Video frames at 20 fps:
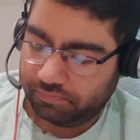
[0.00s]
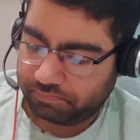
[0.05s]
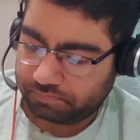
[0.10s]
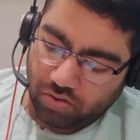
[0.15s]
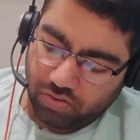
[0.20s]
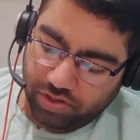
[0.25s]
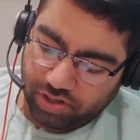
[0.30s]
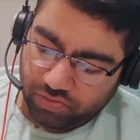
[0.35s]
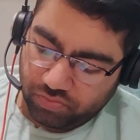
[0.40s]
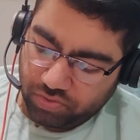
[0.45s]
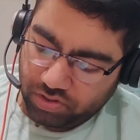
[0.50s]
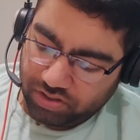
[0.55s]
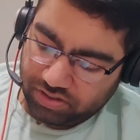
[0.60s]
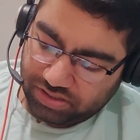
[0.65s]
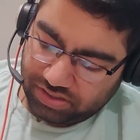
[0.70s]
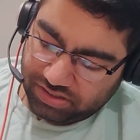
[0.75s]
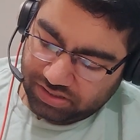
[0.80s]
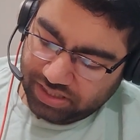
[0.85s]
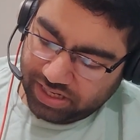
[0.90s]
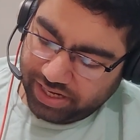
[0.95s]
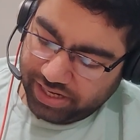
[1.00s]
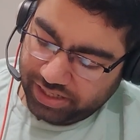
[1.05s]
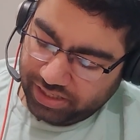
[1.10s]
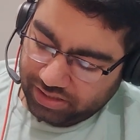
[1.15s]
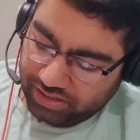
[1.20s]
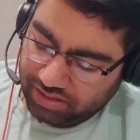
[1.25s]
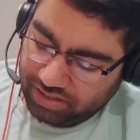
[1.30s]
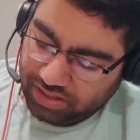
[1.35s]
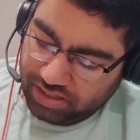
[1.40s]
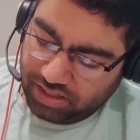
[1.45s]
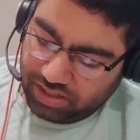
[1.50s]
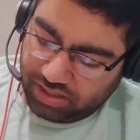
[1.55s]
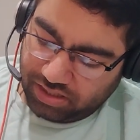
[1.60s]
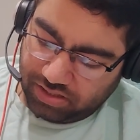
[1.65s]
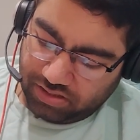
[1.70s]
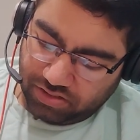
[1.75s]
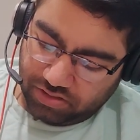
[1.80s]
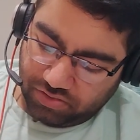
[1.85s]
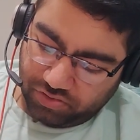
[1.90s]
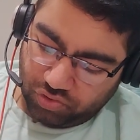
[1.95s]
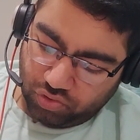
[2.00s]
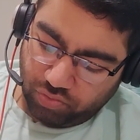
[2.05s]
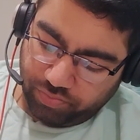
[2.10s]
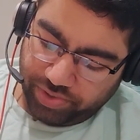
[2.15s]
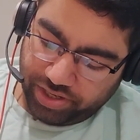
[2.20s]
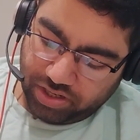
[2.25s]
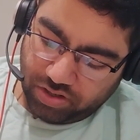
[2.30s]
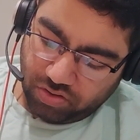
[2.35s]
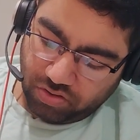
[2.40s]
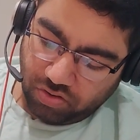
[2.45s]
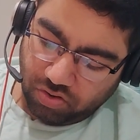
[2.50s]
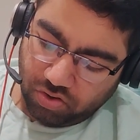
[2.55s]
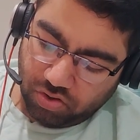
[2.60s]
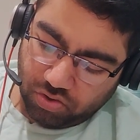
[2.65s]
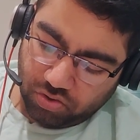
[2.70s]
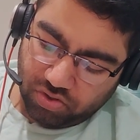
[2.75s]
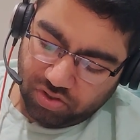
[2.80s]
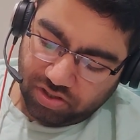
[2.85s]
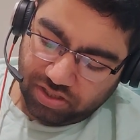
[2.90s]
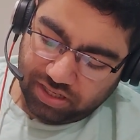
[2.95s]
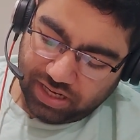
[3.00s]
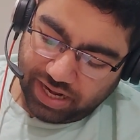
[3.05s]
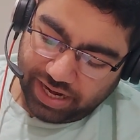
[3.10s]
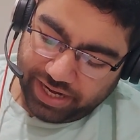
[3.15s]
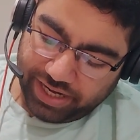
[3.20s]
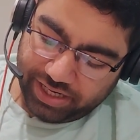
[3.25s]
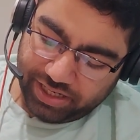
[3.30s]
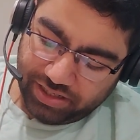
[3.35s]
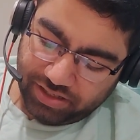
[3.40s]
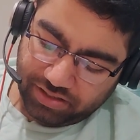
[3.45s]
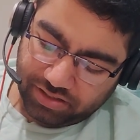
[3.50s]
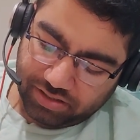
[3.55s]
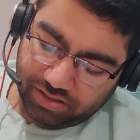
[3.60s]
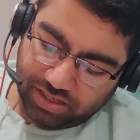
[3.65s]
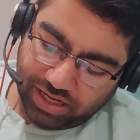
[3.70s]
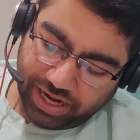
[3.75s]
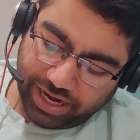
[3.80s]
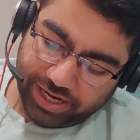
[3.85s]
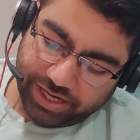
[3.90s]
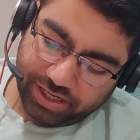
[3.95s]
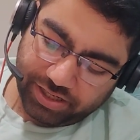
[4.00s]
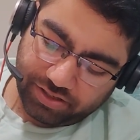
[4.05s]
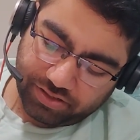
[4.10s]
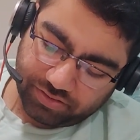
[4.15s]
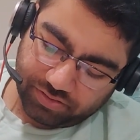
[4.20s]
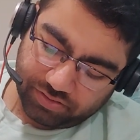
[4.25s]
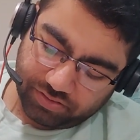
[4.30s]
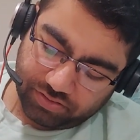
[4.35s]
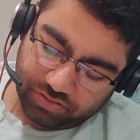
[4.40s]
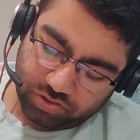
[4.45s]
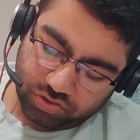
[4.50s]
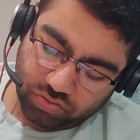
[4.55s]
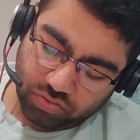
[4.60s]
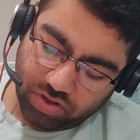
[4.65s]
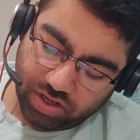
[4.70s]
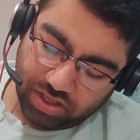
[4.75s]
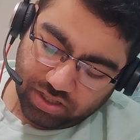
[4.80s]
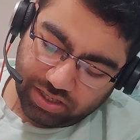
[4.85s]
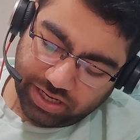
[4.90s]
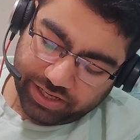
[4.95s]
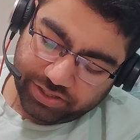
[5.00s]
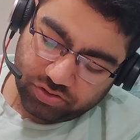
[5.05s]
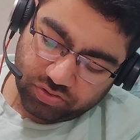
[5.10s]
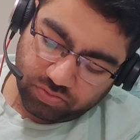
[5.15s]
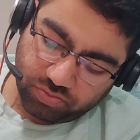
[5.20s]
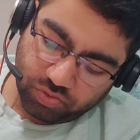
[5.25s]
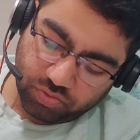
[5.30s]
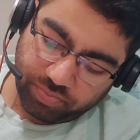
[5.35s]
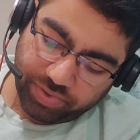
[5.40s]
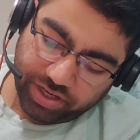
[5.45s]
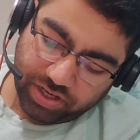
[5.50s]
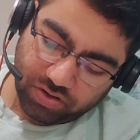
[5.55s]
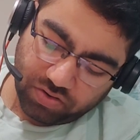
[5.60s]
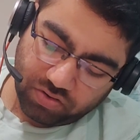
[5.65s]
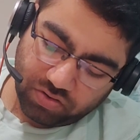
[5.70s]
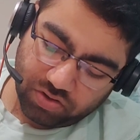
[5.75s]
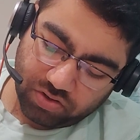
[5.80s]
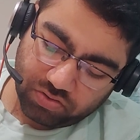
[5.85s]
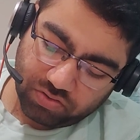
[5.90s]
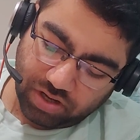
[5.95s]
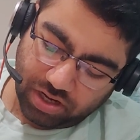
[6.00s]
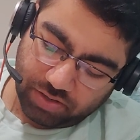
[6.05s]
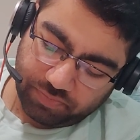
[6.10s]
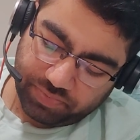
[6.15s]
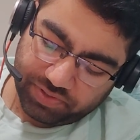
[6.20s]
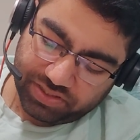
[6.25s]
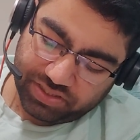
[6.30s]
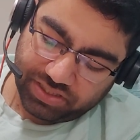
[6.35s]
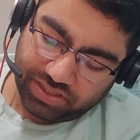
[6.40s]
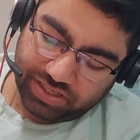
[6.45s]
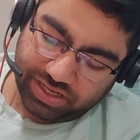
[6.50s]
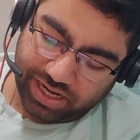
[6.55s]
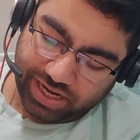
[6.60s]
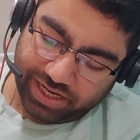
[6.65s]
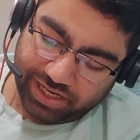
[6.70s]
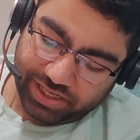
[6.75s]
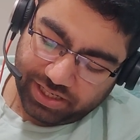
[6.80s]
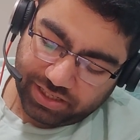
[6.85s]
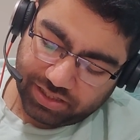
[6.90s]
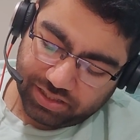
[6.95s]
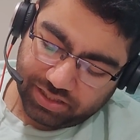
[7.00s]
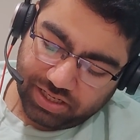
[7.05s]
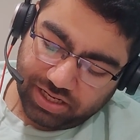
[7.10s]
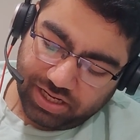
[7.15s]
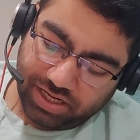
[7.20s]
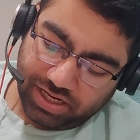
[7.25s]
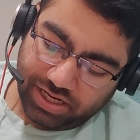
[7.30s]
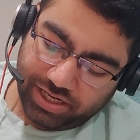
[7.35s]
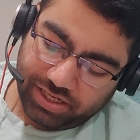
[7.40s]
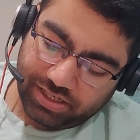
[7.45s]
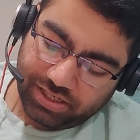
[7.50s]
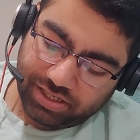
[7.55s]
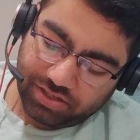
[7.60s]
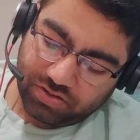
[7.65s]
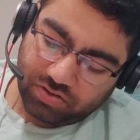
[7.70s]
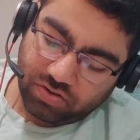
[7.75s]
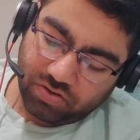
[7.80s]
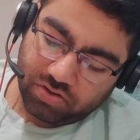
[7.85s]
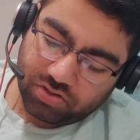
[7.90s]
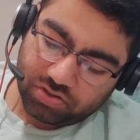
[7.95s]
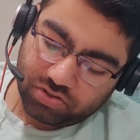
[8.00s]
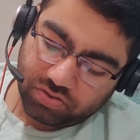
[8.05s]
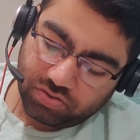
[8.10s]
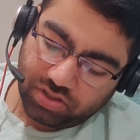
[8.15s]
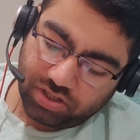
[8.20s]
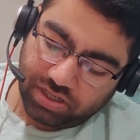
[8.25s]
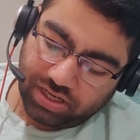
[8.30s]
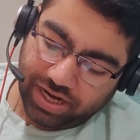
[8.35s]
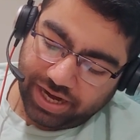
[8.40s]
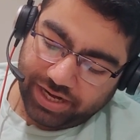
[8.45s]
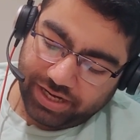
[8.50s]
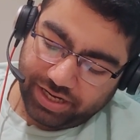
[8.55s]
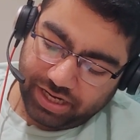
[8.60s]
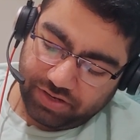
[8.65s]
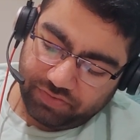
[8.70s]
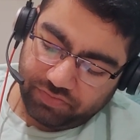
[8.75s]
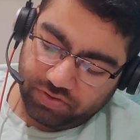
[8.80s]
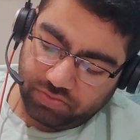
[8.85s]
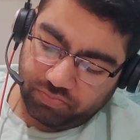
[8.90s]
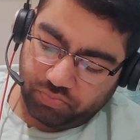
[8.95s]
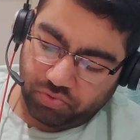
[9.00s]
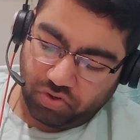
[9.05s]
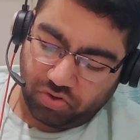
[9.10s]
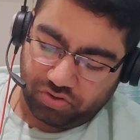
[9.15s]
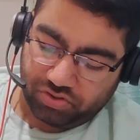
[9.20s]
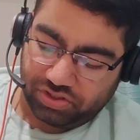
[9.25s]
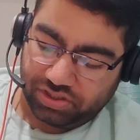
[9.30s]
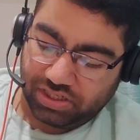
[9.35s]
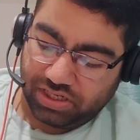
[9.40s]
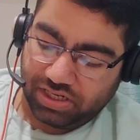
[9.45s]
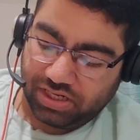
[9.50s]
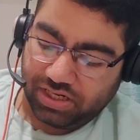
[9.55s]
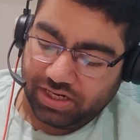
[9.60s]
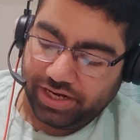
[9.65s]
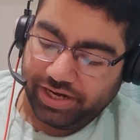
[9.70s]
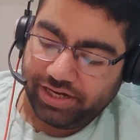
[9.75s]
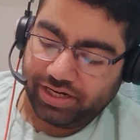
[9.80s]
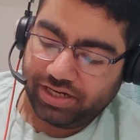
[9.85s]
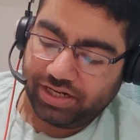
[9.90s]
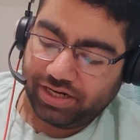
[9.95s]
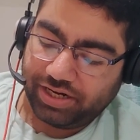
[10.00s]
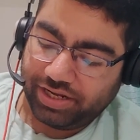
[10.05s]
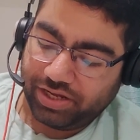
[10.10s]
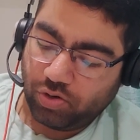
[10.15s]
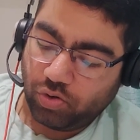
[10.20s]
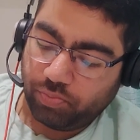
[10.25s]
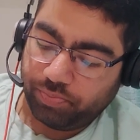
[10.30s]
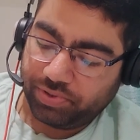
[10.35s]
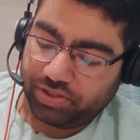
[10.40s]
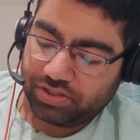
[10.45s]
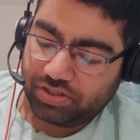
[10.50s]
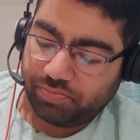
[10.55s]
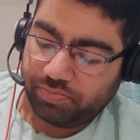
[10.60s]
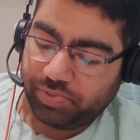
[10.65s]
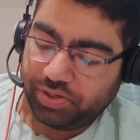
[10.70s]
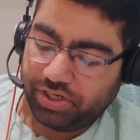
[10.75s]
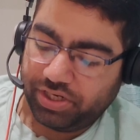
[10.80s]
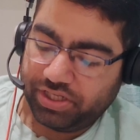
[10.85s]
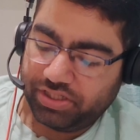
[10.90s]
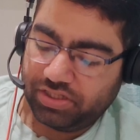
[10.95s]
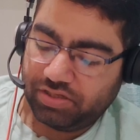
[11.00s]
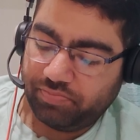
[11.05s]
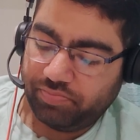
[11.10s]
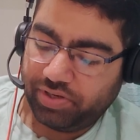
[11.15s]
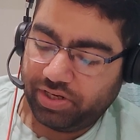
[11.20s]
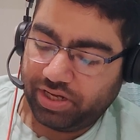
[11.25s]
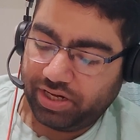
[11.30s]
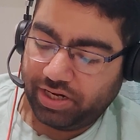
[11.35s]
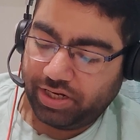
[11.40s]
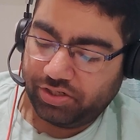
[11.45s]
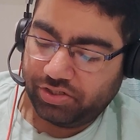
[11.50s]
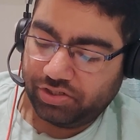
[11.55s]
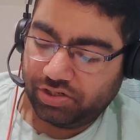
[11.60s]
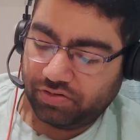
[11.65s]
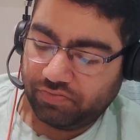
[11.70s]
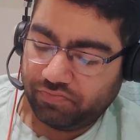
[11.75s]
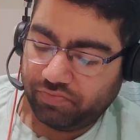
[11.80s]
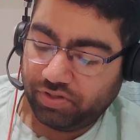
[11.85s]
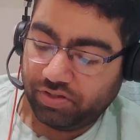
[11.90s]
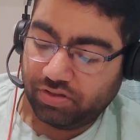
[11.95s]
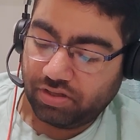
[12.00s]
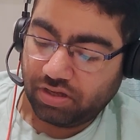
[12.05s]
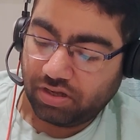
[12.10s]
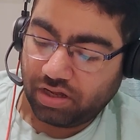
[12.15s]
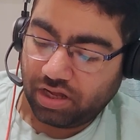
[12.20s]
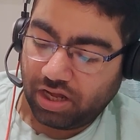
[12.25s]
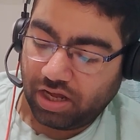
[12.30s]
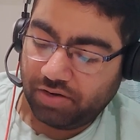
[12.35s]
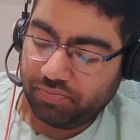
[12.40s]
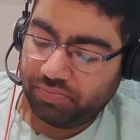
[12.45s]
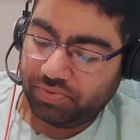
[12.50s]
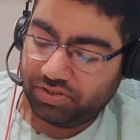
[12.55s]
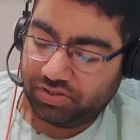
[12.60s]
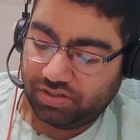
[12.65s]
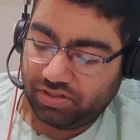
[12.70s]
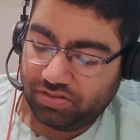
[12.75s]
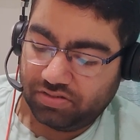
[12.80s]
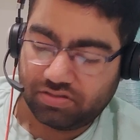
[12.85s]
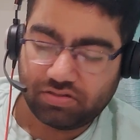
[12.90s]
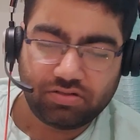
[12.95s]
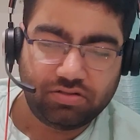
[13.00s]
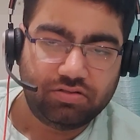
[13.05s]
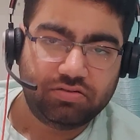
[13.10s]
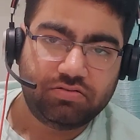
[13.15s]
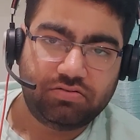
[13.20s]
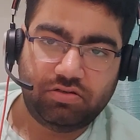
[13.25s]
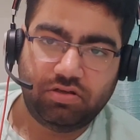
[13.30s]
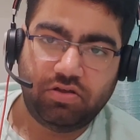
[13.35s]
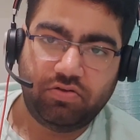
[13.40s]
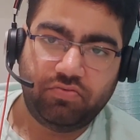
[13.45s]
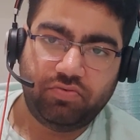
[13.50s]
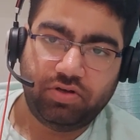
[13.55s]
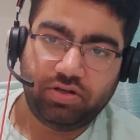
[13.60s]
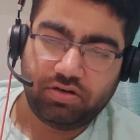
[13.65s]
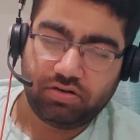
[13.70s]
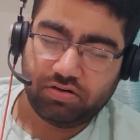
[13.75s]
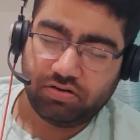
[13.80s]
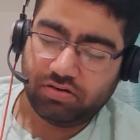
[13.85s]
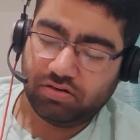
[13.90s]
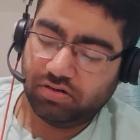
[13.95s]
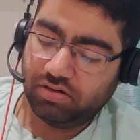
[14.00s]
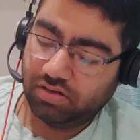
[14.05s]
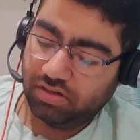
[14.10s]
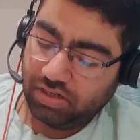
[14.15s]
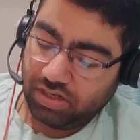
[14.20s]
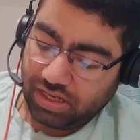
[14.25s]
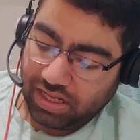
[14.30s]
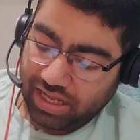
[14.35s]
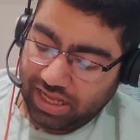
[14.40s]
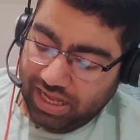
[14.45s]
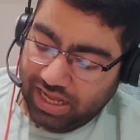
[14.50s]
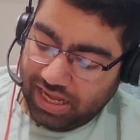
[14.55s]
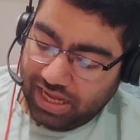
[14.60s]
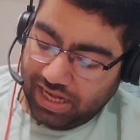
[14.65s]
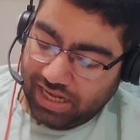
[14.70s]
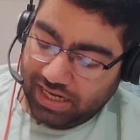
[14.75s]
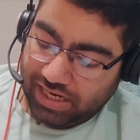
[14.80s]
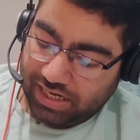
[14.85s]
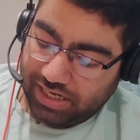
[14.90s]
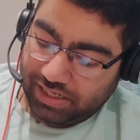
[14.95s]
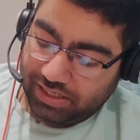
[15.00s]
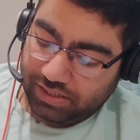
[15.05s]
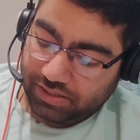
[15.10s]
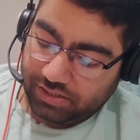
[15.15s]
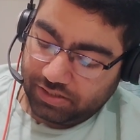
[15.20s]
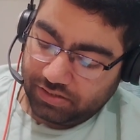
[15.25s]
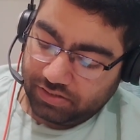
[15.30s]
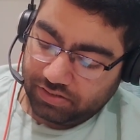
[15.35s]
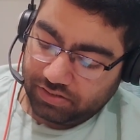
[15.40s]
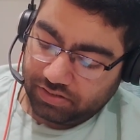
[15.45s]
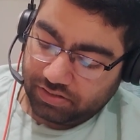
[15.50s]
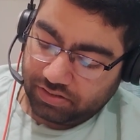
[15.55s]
time. So how it works is that you make a call to the client, you are a client, so you make a call to the RPC client. It then calls to the client network proxy. It opens up a TCP connection with the RPC's server, and